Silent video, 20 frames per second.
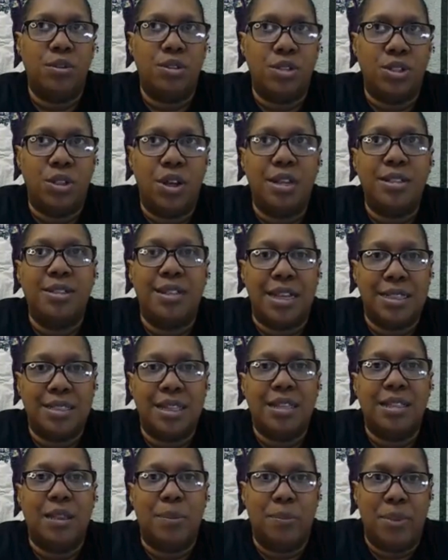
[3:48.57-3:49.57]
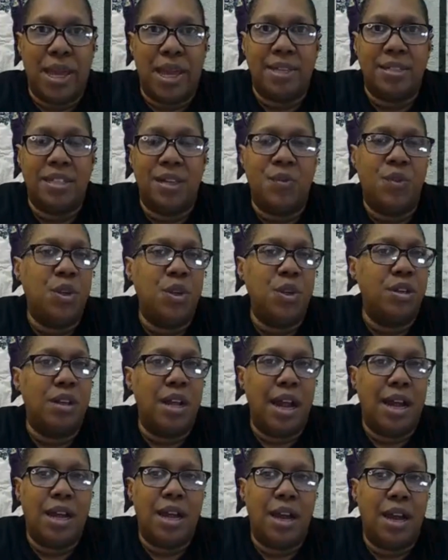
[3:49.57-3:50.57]
start that's like the base. If you're
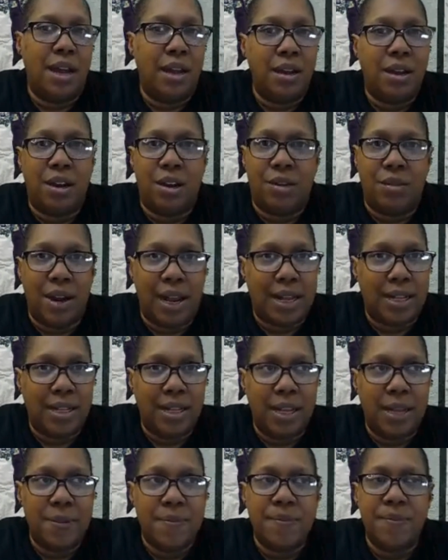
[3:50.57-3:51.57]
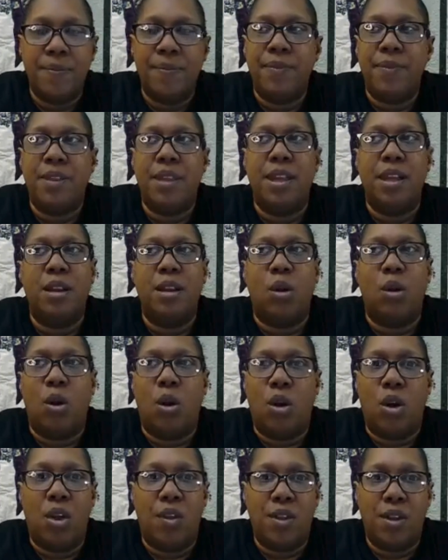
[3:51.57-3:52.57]
not cut correctly, then
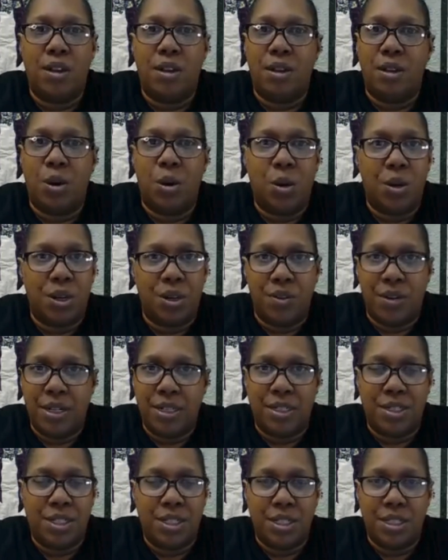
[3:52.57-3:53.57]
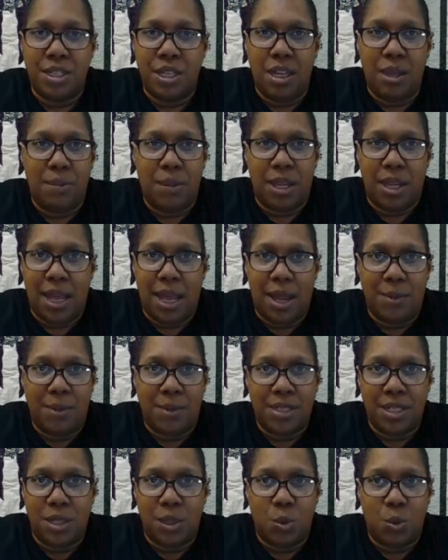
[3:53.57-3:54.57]
all the quarter-inch seam
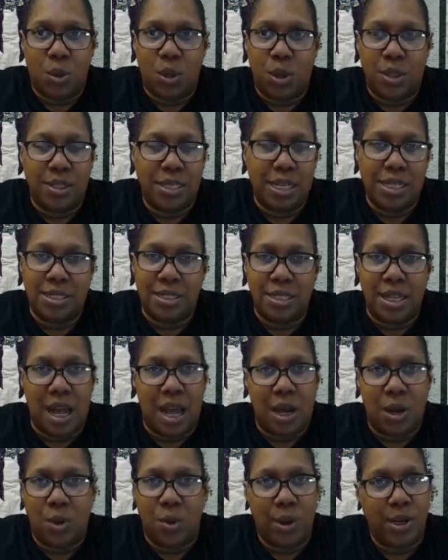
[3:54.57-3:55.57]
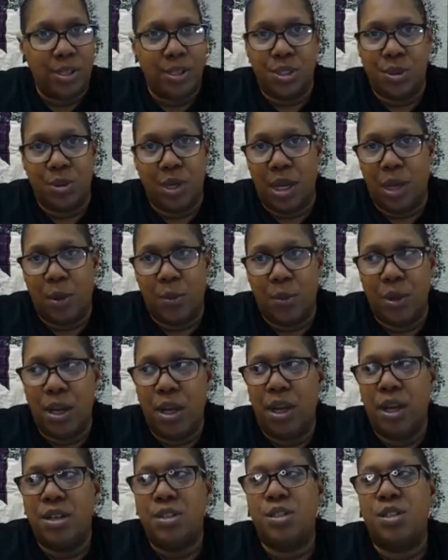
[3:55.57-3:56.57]
allowance in the world is not going to help.
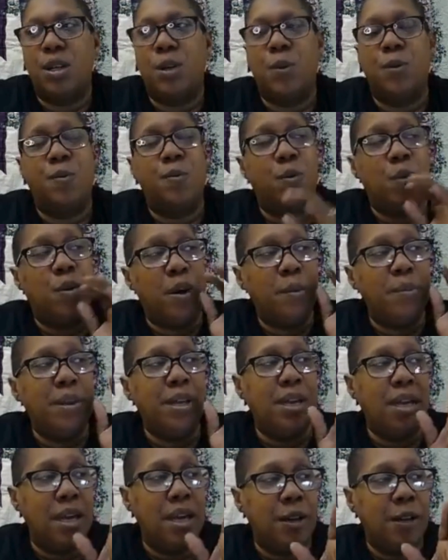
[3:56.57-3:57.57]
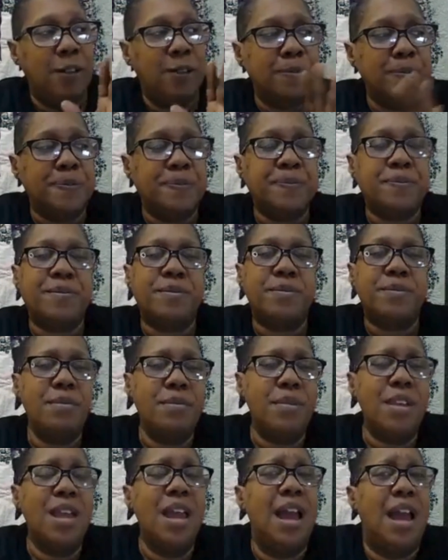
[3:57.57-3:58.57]
So for a beginner,
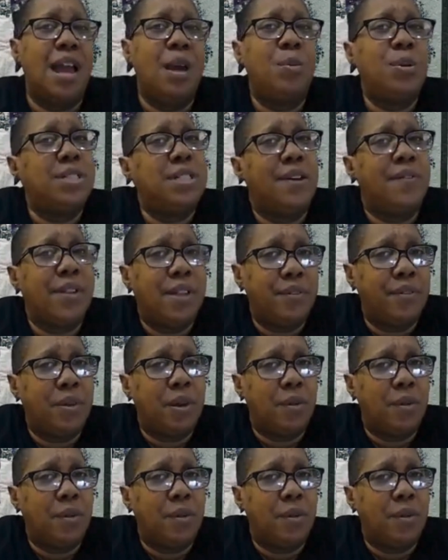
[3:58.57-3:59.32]
I would definitely